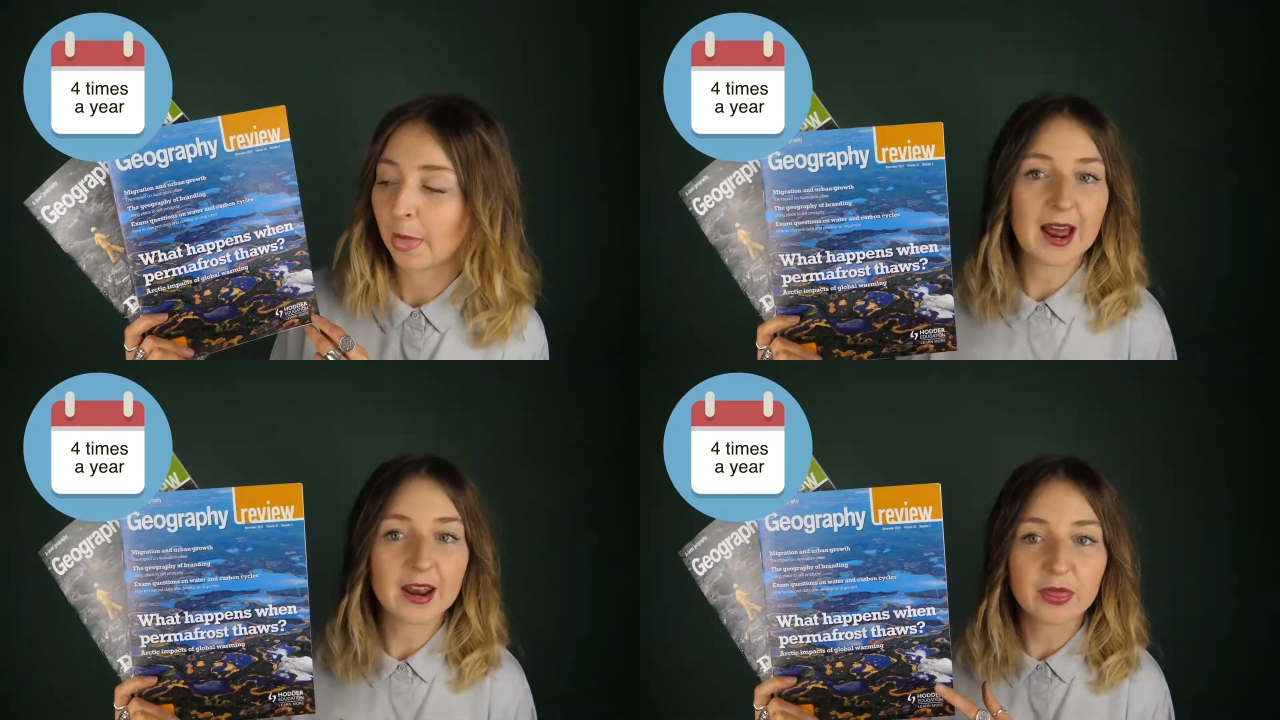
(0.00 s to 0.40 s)

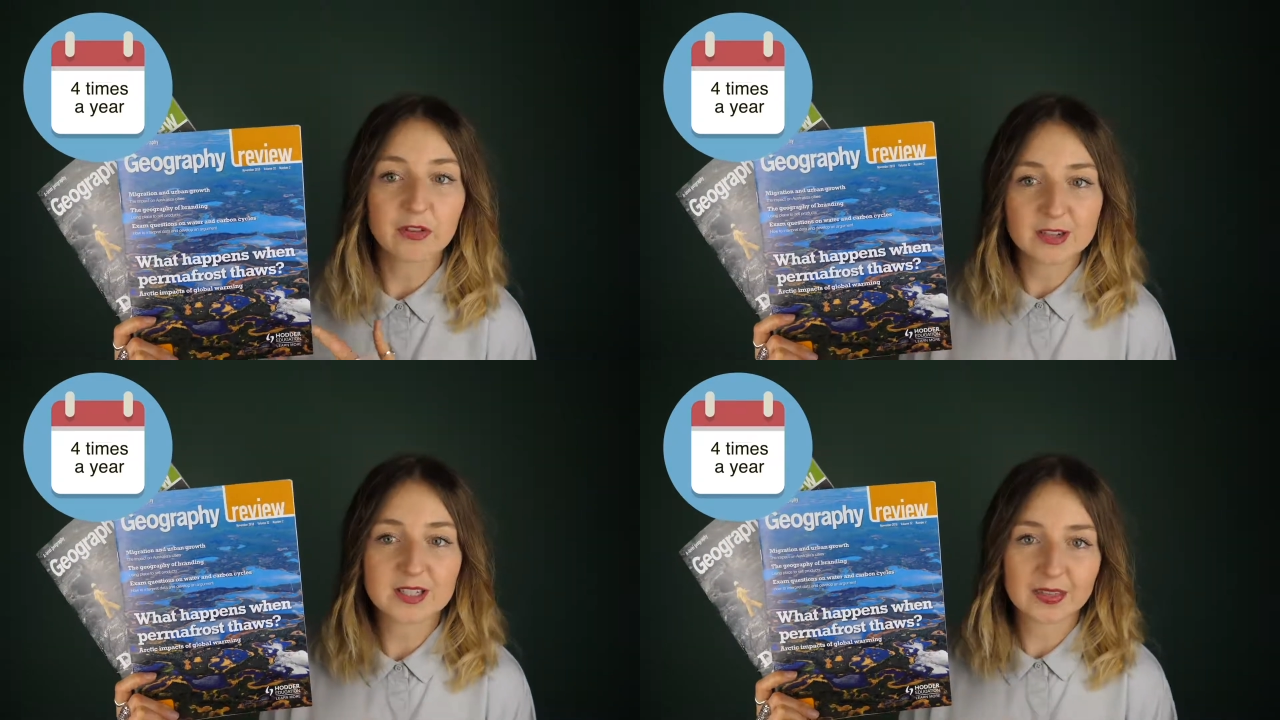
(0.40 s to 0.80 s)
And
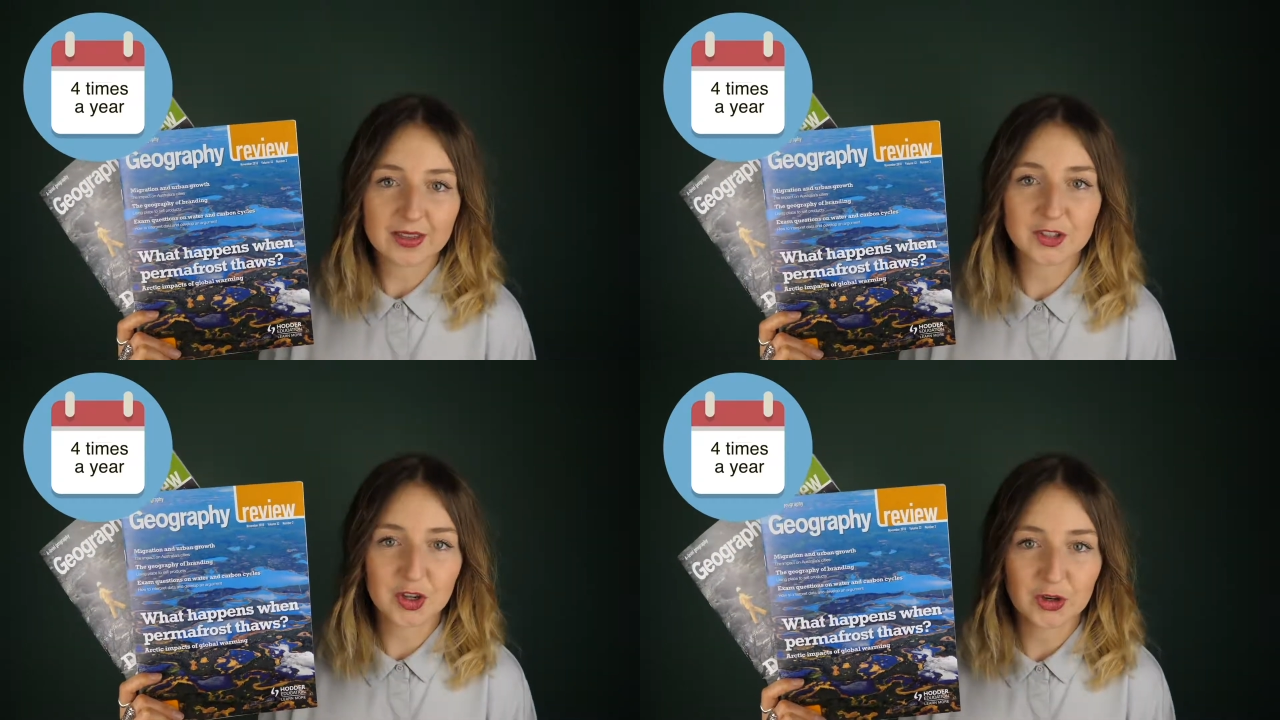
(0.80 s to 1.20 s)
the reason I
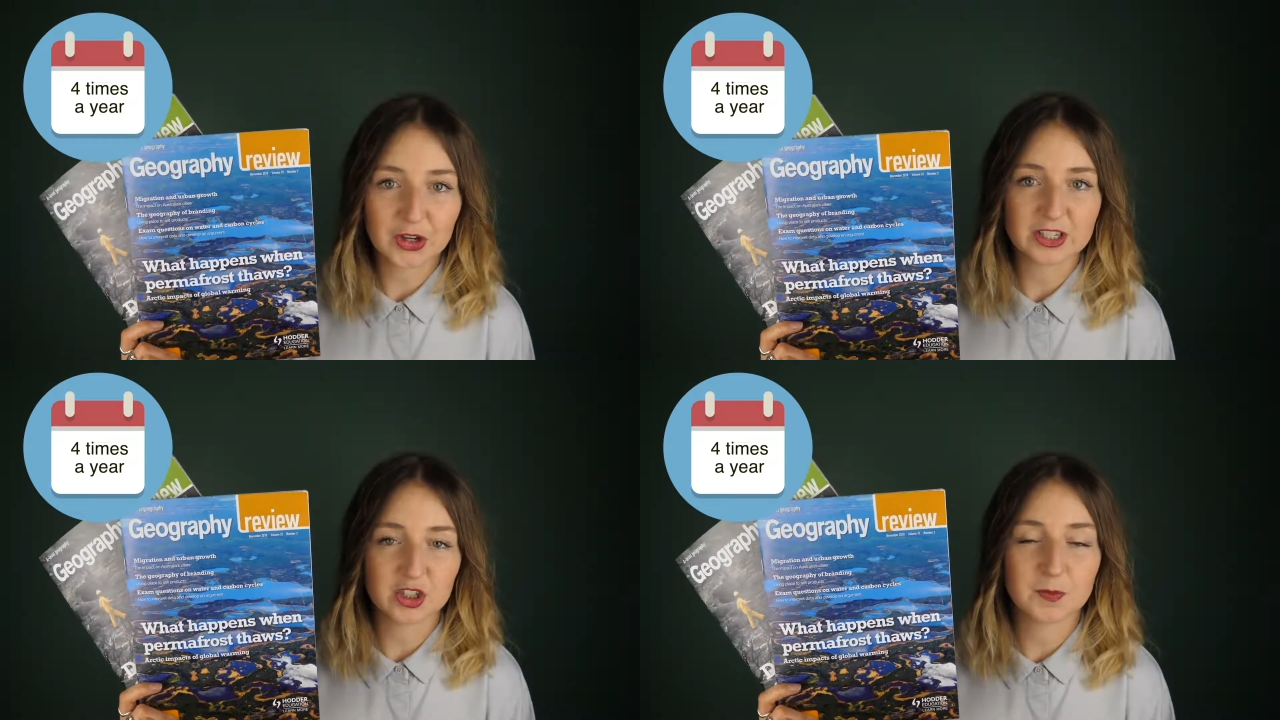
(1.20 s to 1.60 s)
think it's so
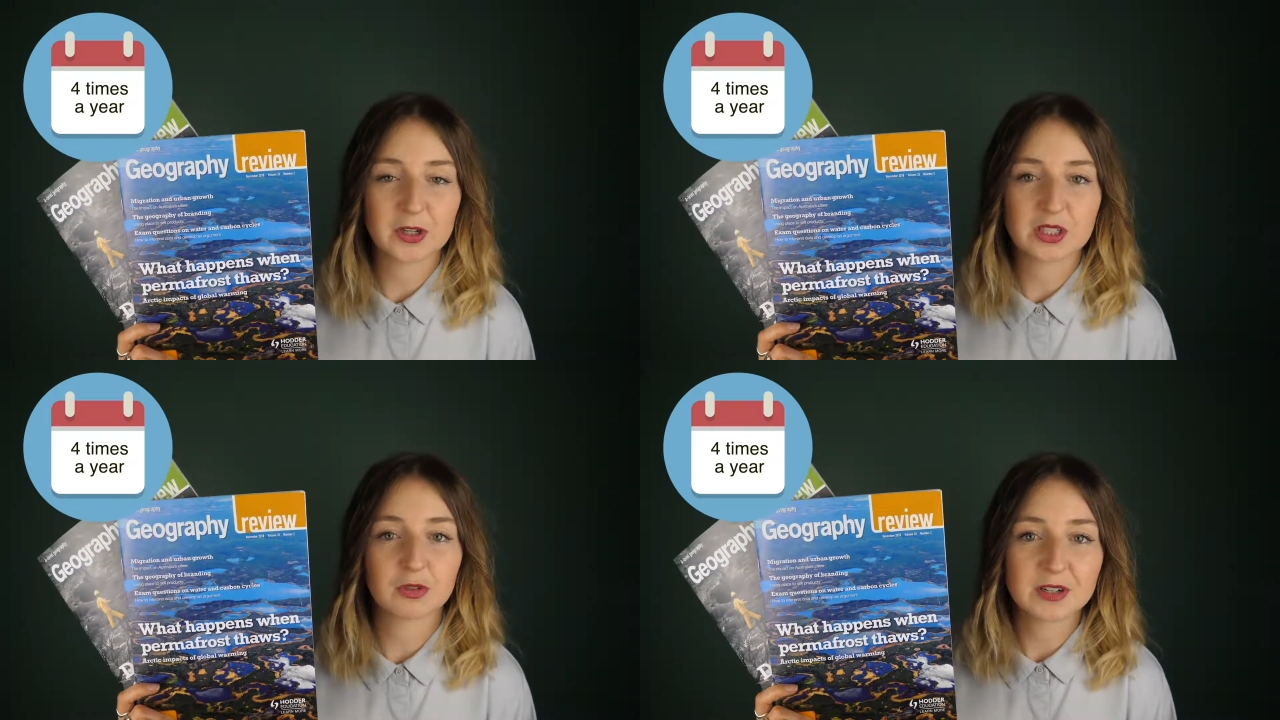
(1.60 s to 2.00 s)
good is just
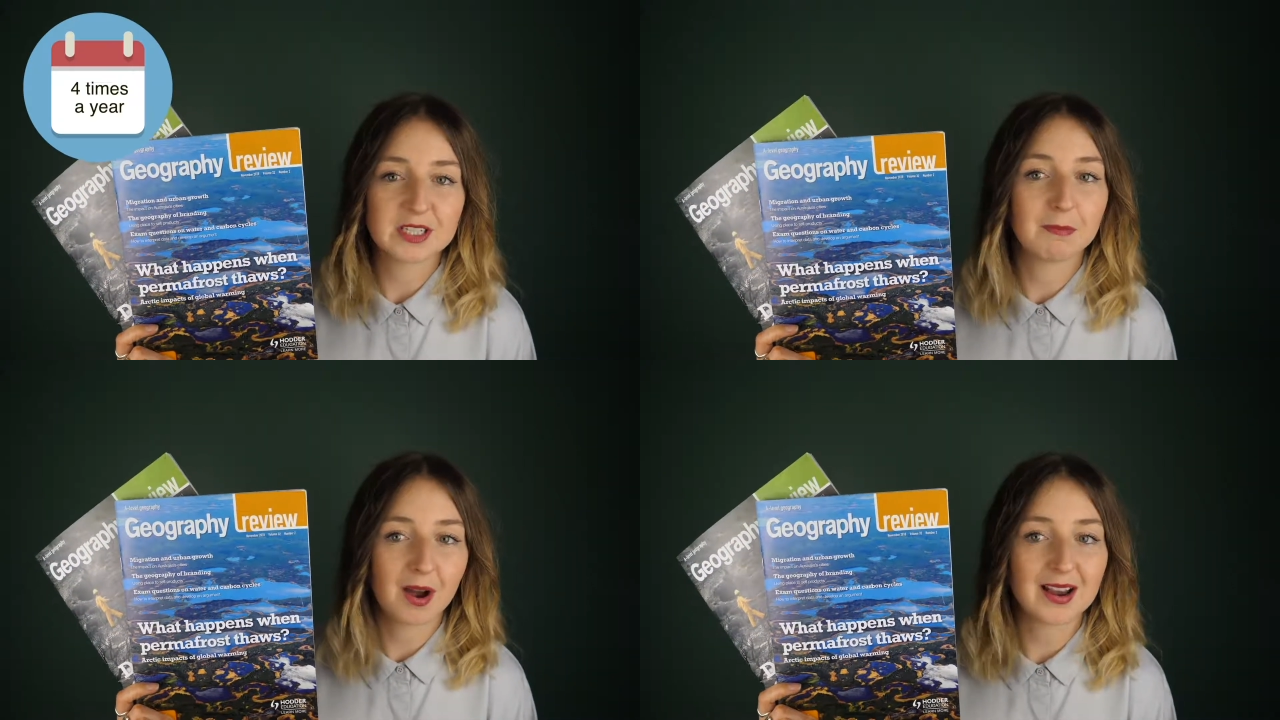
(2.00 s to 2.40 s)
because it's
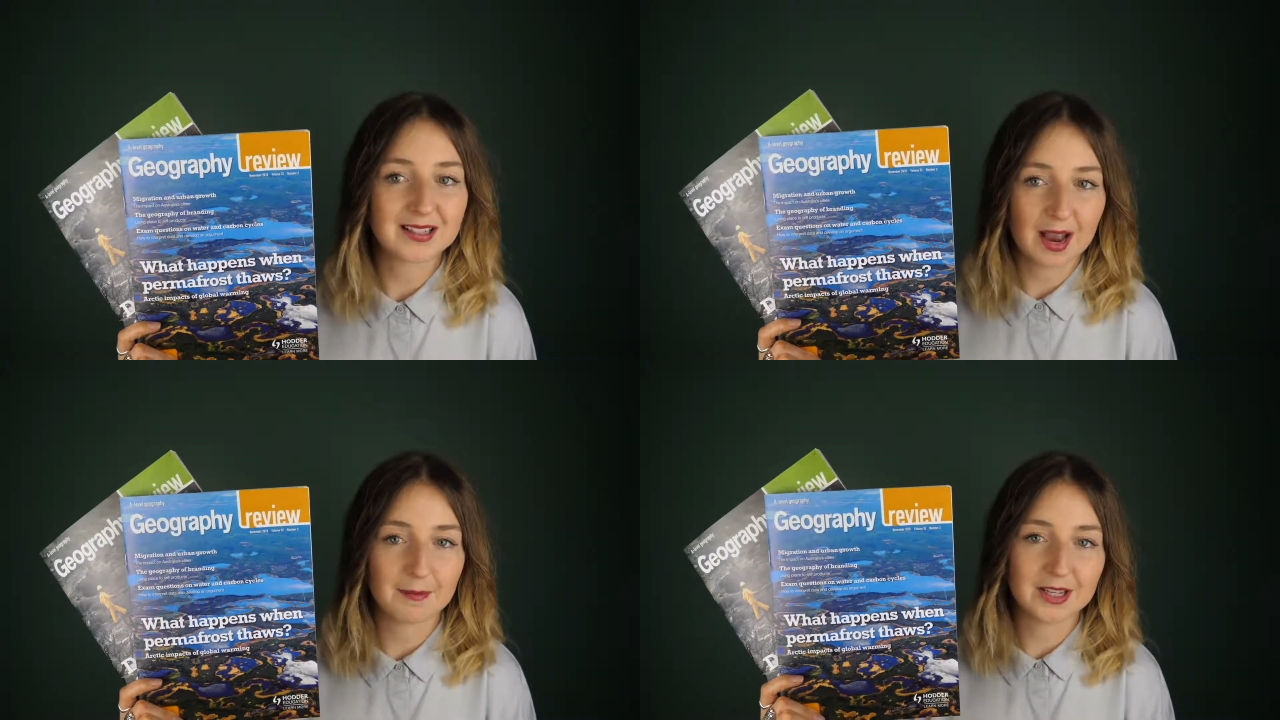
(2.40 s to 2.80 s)
written by
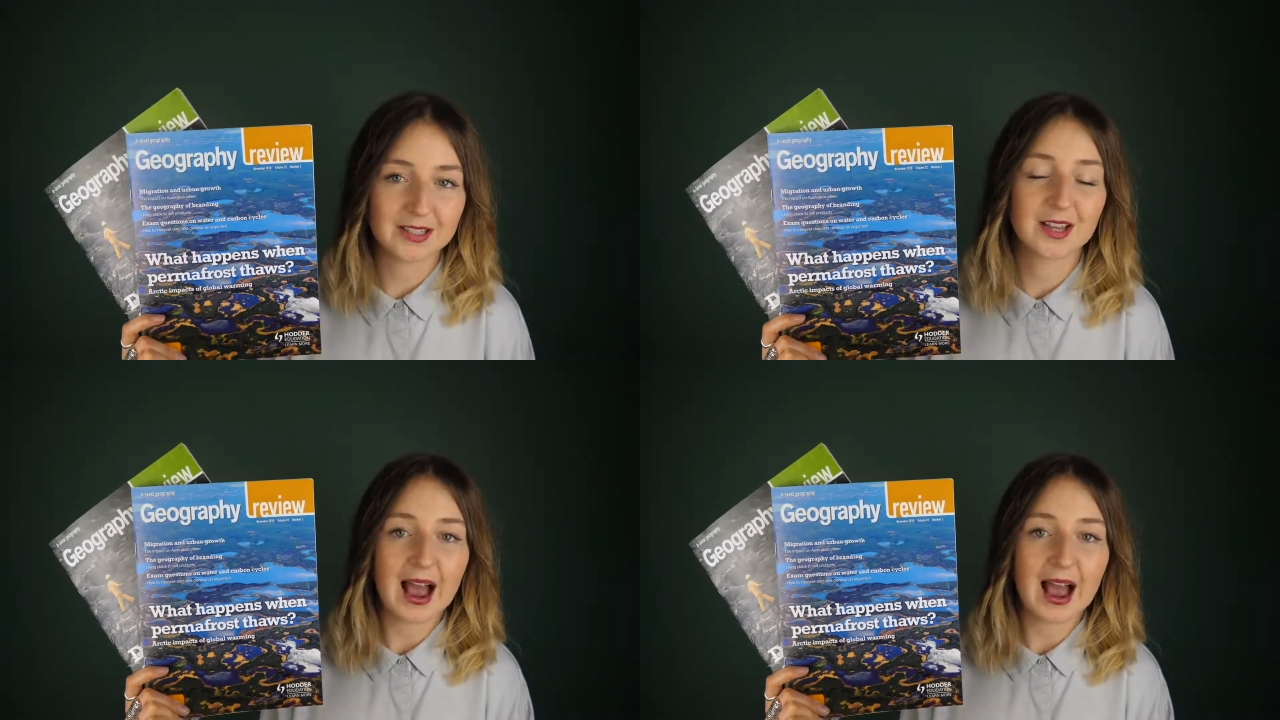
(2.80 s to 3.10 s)
examiners